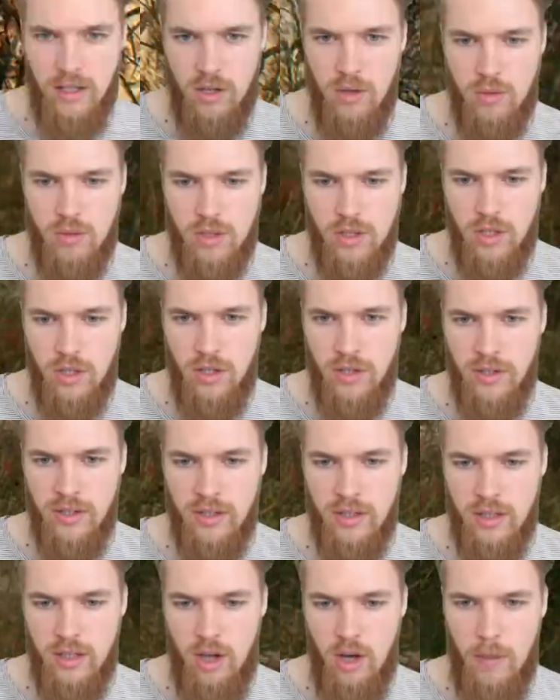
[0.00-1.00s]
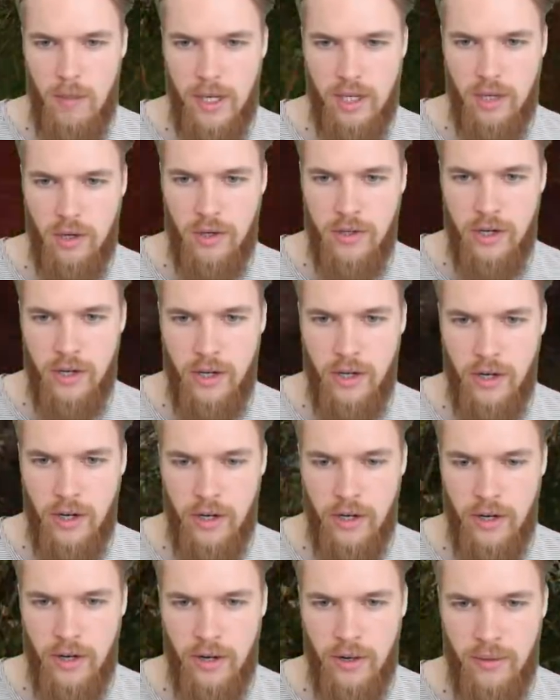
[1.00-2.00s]
Oh, God. Oh, my God. No, no,
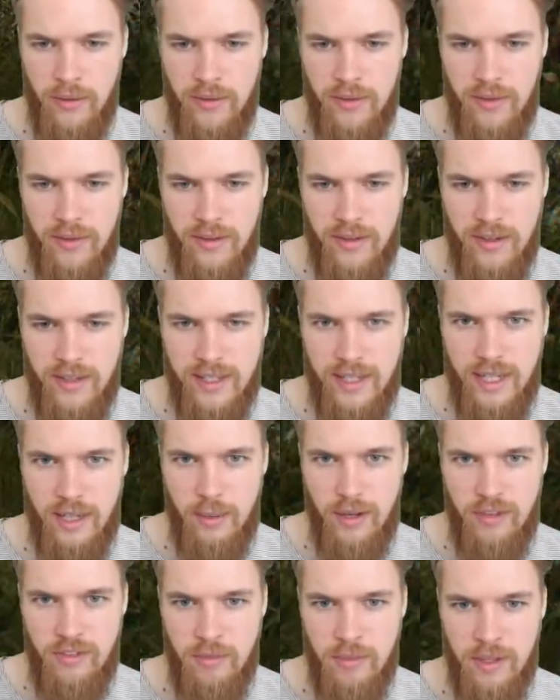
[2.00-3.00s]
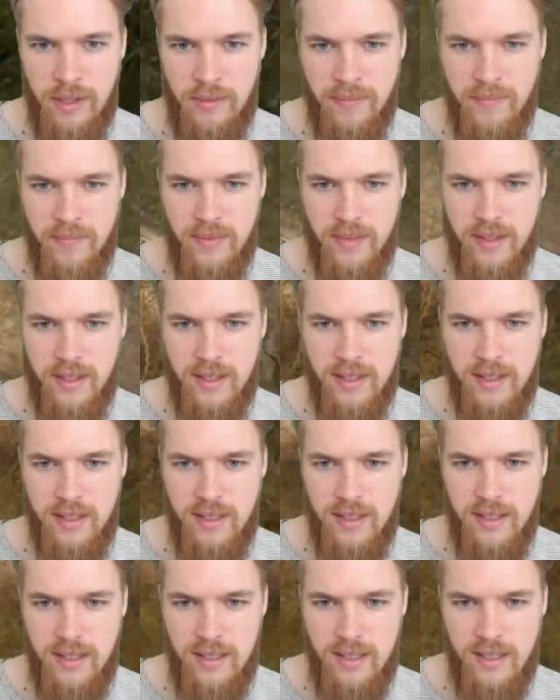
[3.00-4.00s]
no, no, no. Get away from me.
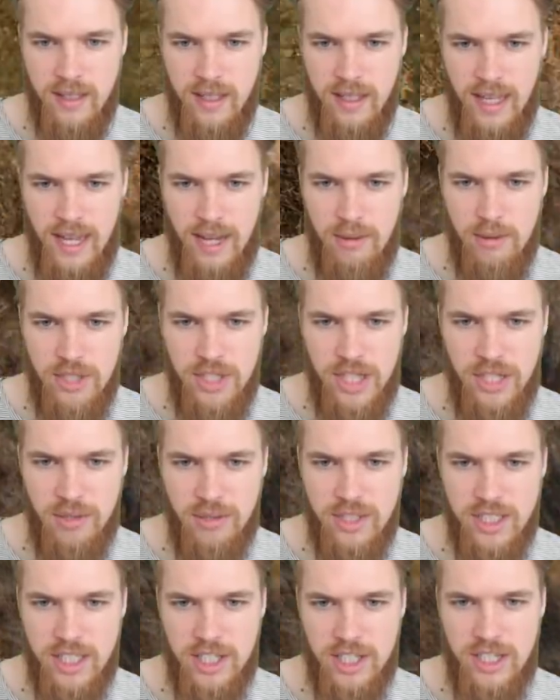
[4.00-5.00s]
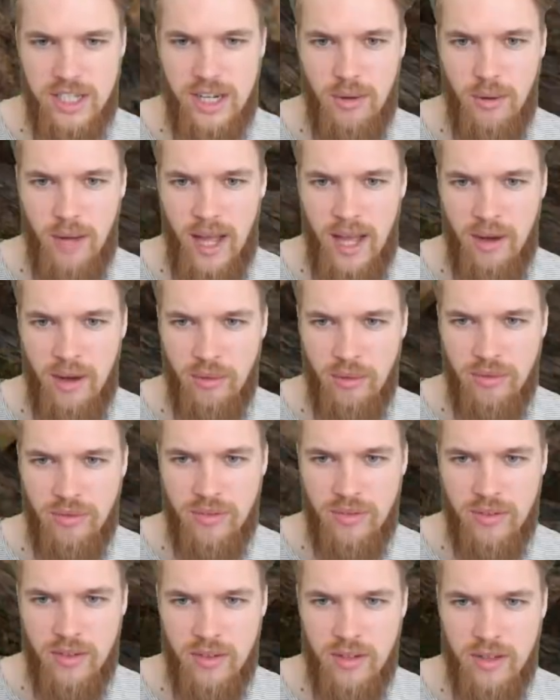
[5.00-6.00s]
How is she on such little
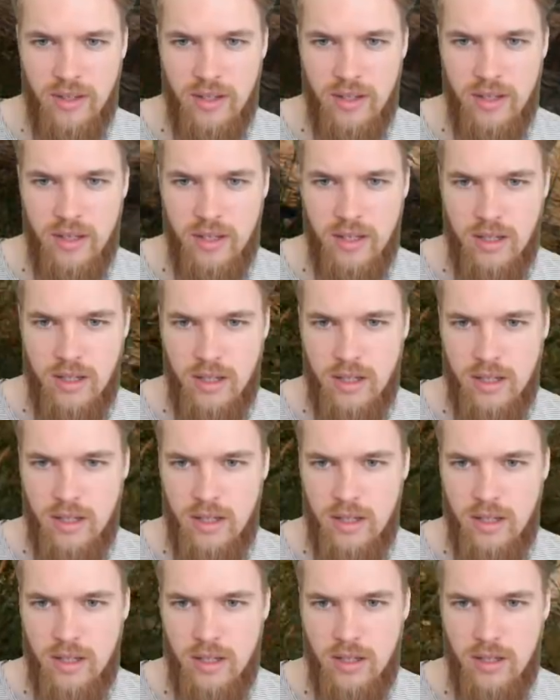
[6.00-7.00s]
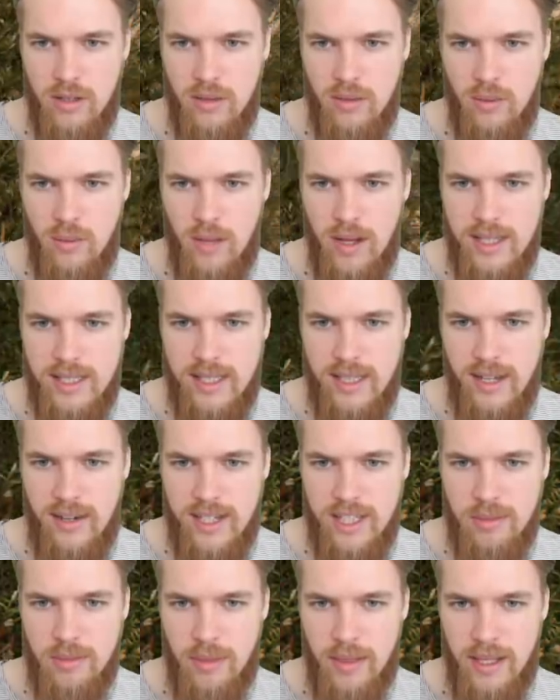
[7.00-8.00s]
health? Where's the
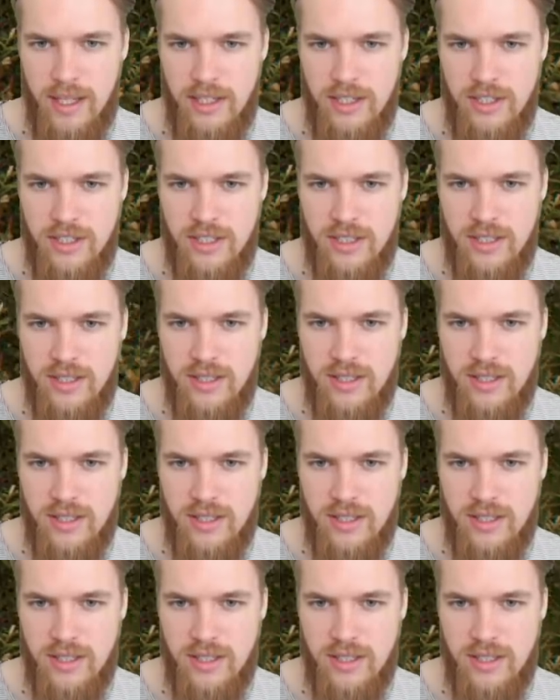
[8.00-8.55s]
ice mage?